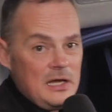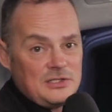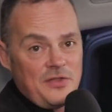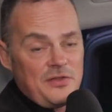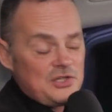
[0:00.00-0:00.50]

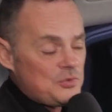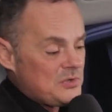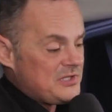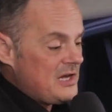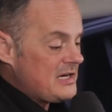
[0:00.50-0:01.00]
is that there just
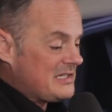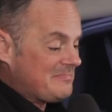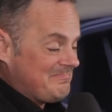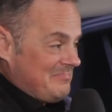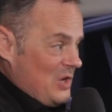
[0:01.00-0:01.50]
was like
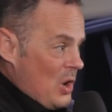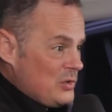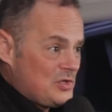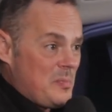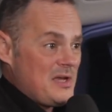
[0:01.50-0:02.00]
no
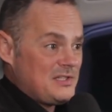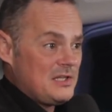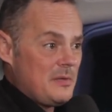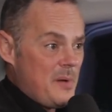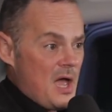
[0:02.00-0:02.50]
space
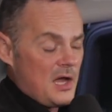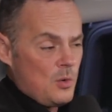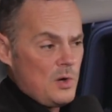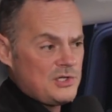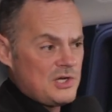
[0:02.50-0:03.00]
in the
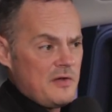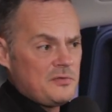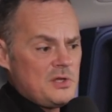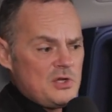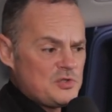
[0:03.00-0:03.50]
back, which,
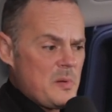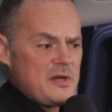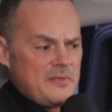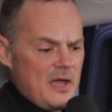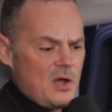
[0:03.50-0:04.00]
given that you're
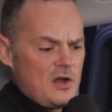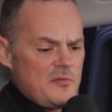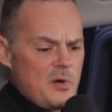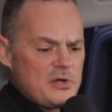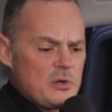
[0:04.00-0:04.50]
spending that kind
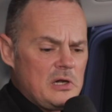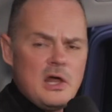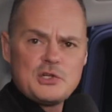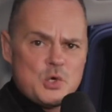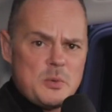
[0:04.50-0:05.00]
of money on a
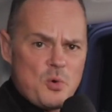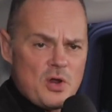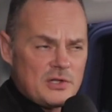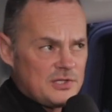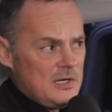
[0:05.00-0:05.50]
luxury
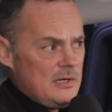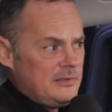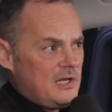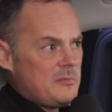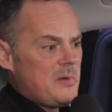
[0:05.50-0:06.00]
product,
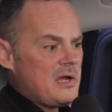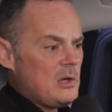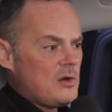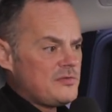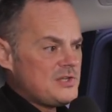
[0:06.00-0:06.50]
didn't make a
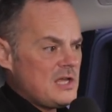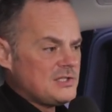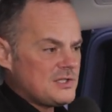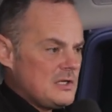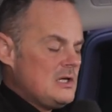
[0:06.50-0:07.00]
lot of
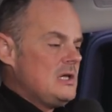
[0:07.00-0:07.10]
sense.